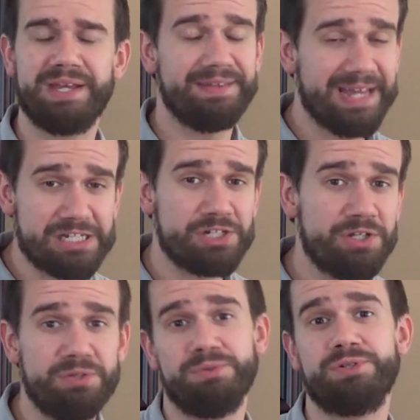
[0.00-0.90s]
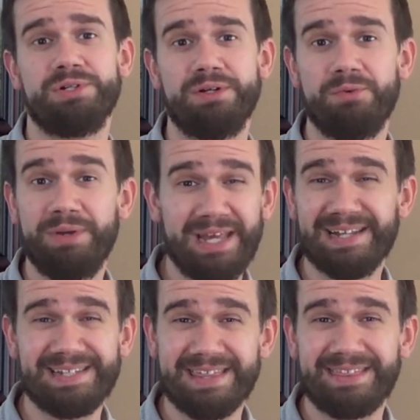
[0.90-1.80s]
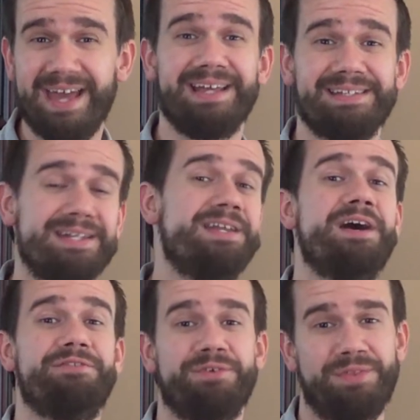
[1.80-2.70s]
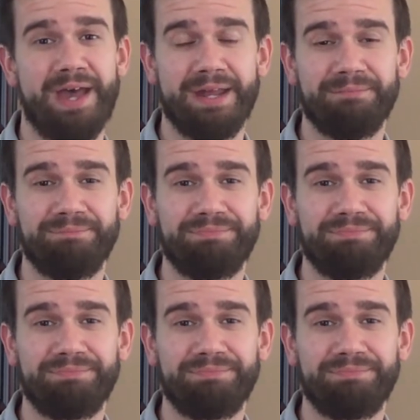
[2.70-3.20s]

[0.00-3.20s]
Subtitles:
And that's huge. We can't say thanks enough for that.